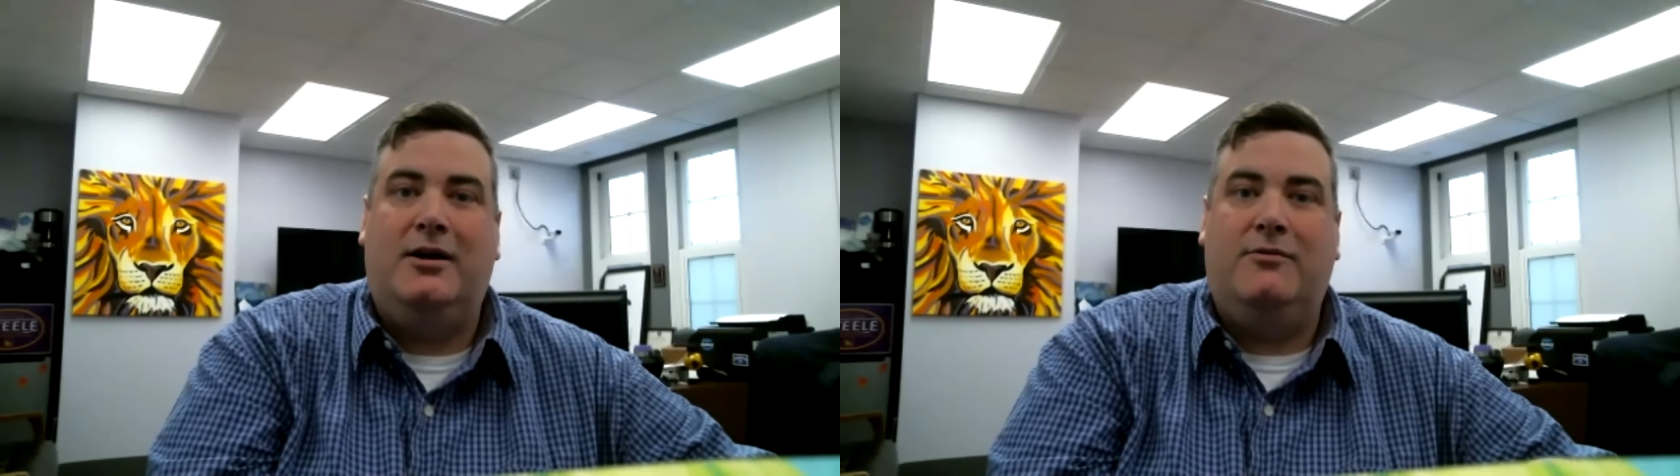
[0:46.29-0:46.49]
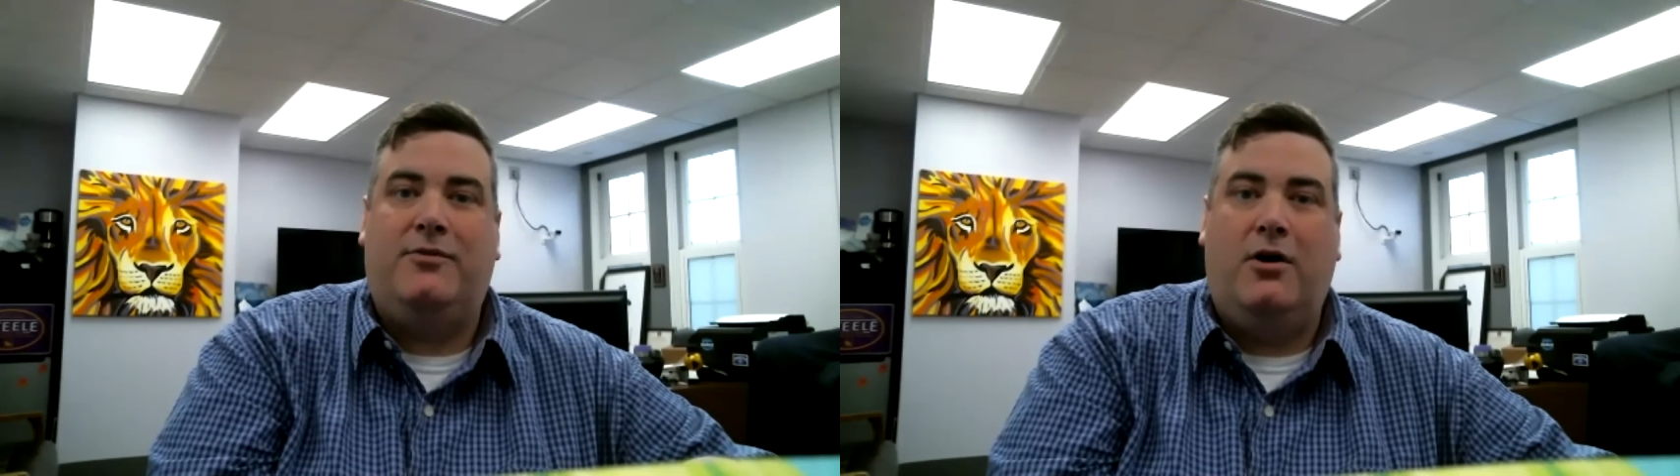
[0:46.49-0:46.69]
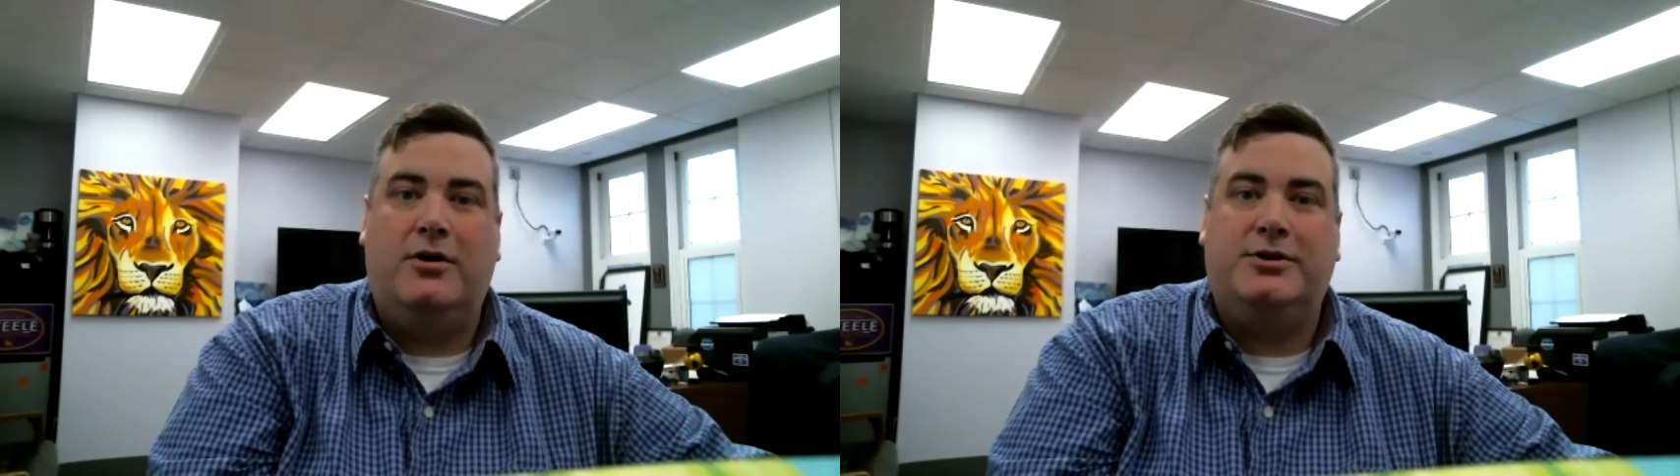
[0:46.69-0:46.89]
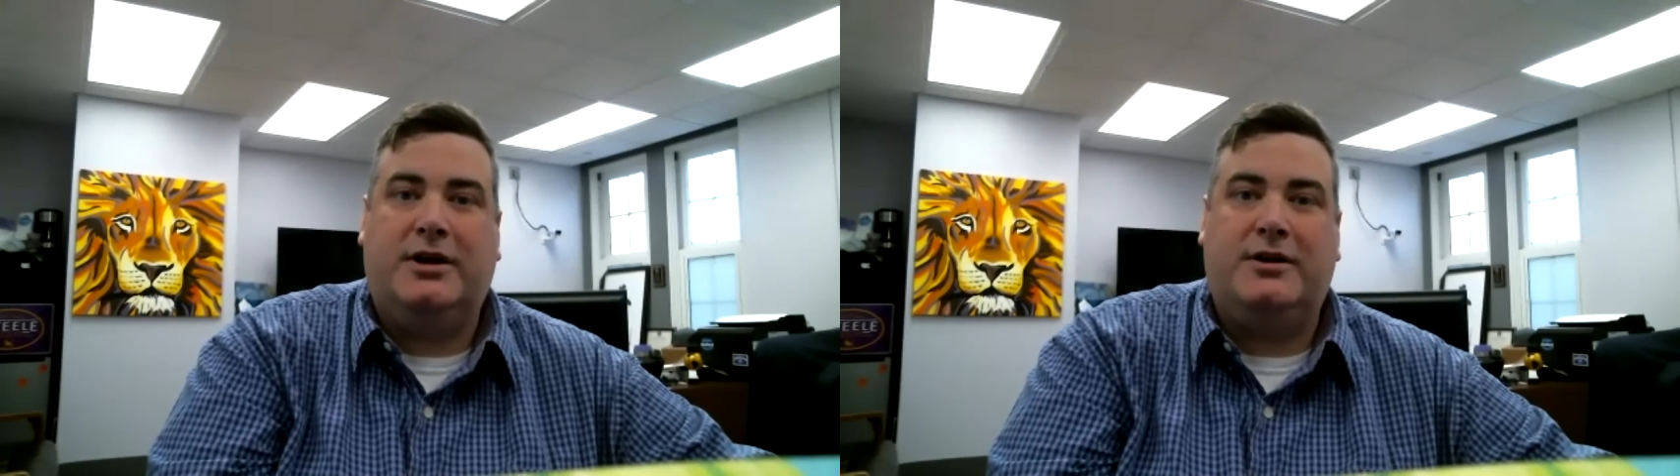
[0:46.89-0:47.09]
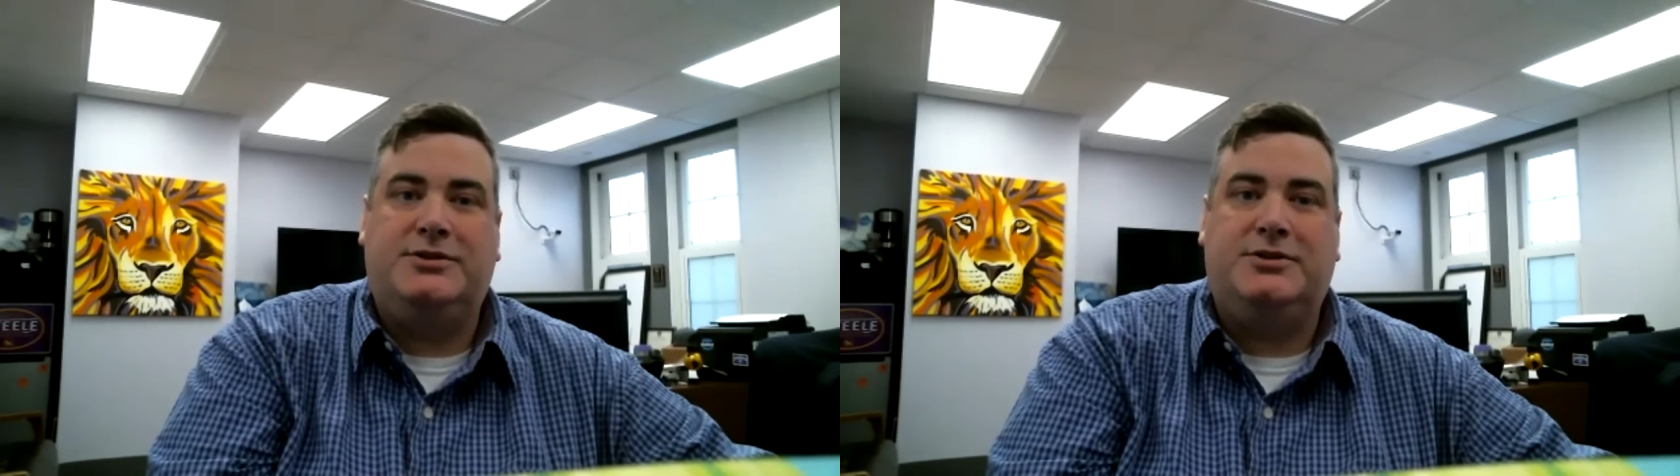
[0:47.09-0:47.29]
of hard to
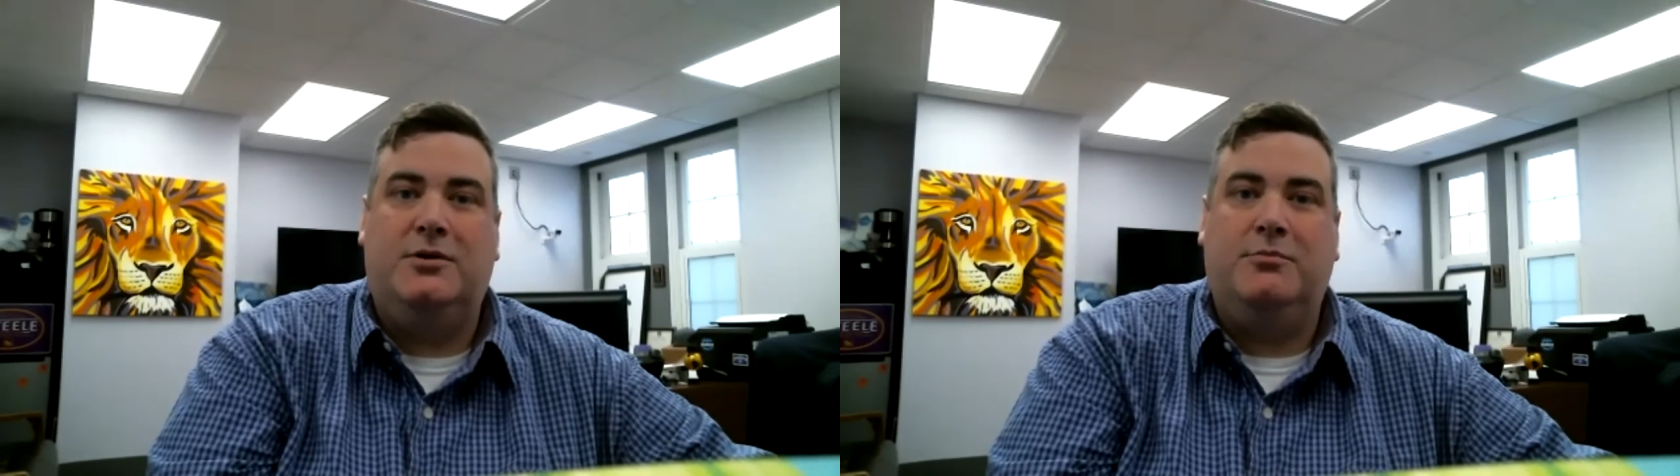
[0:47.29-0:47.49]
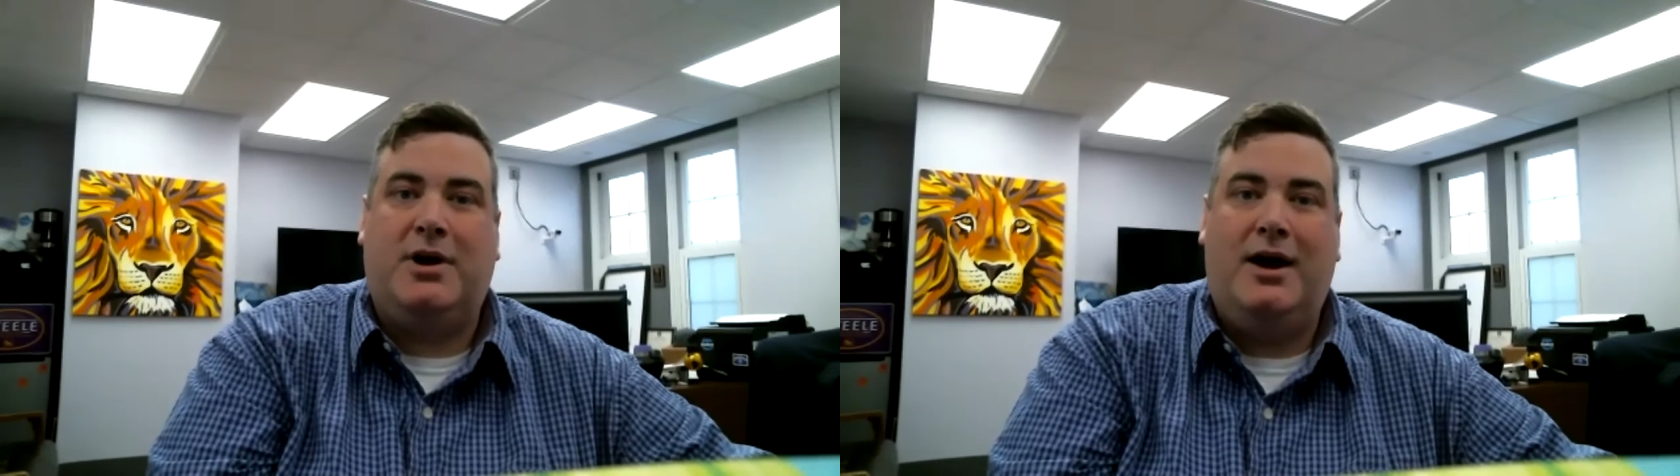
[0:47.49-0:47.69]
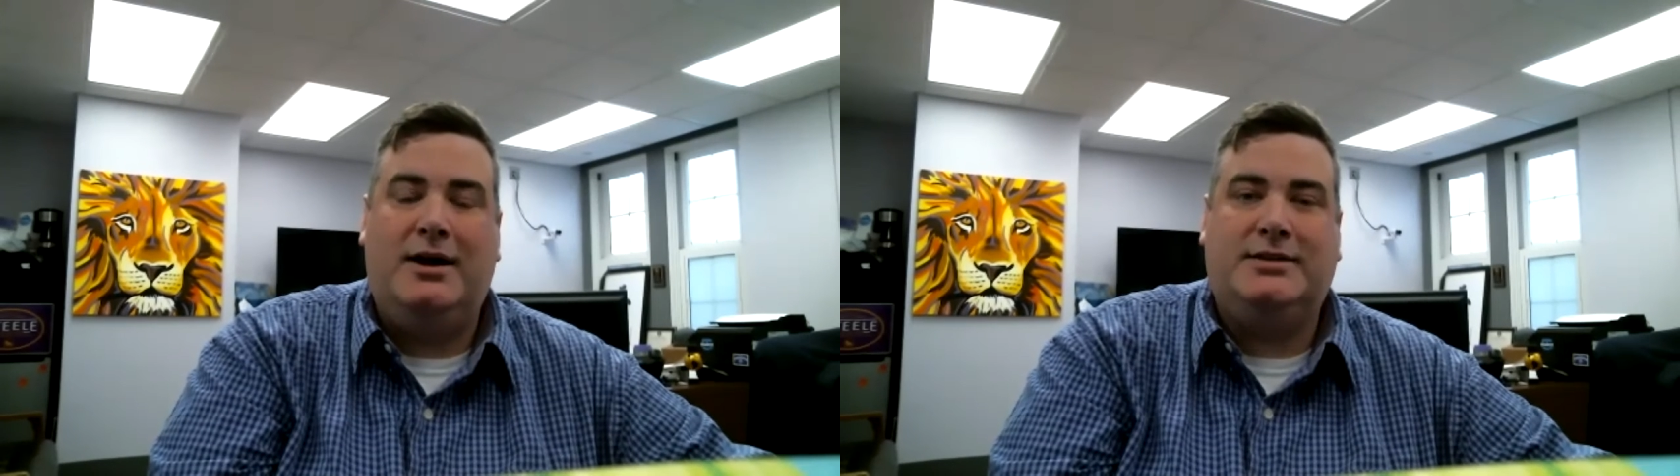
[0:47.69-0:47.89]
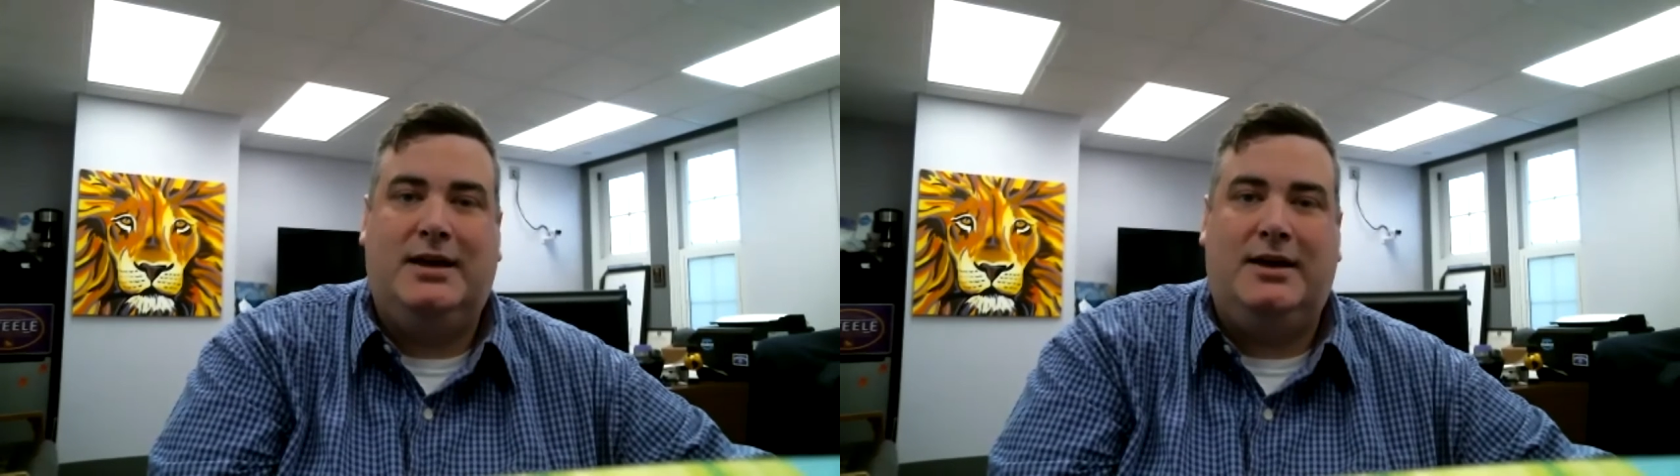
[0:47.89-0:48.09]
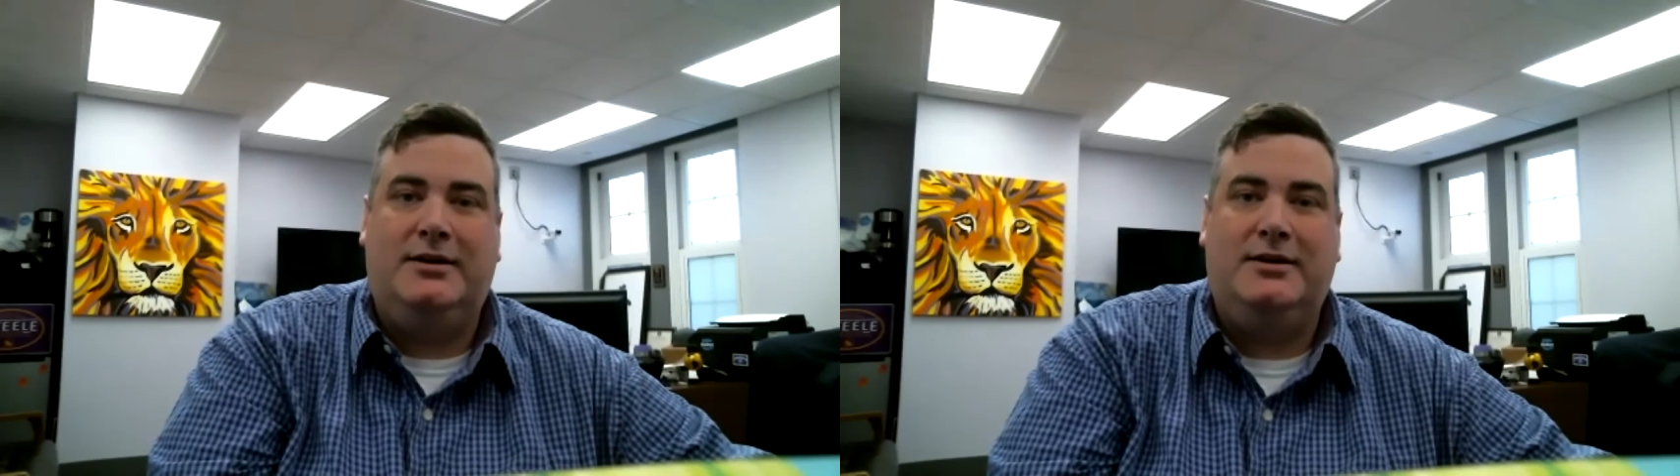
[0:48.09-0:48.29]
consume
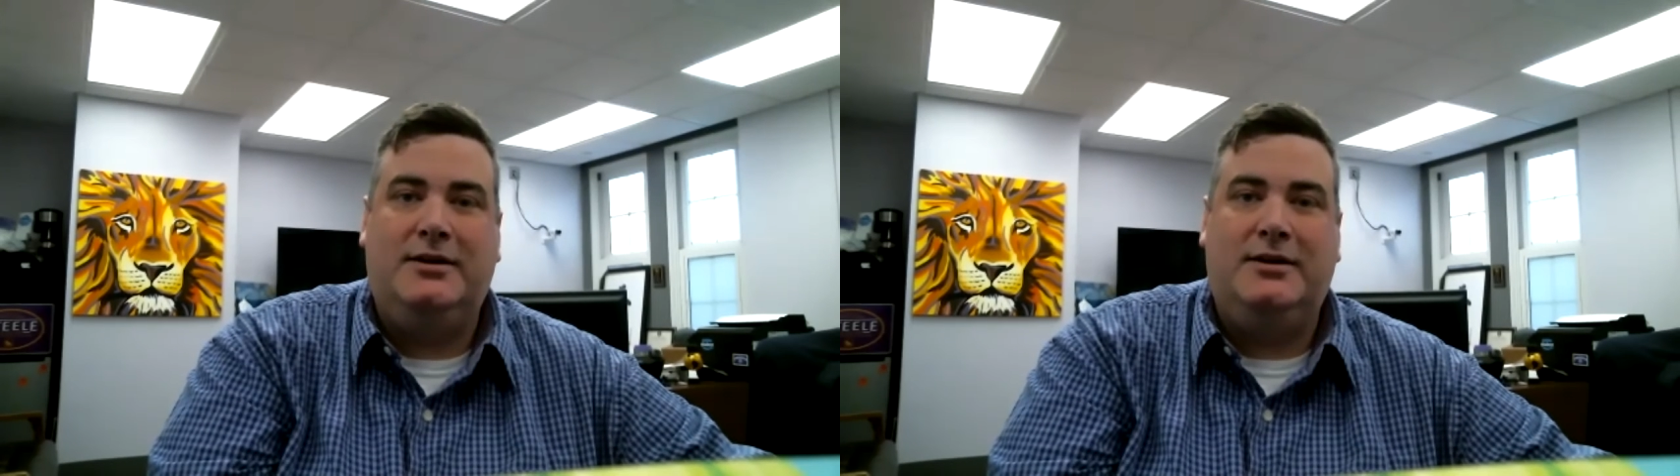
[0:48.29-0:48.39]
content,